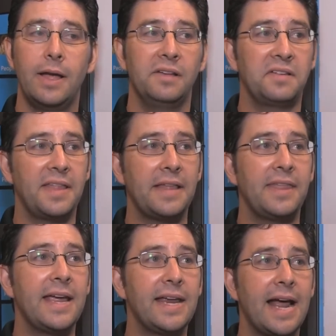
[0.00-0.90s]
so that
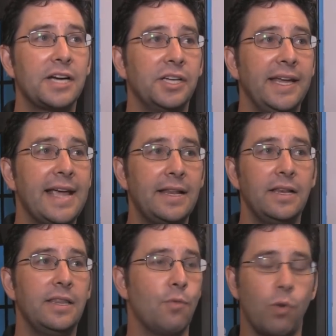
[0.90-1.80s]
they can actually
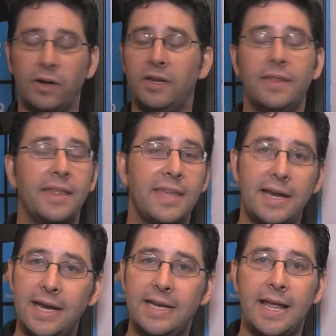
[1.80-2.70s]
get the work done that they
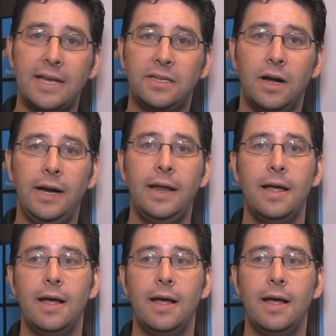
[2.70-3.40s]
need to get done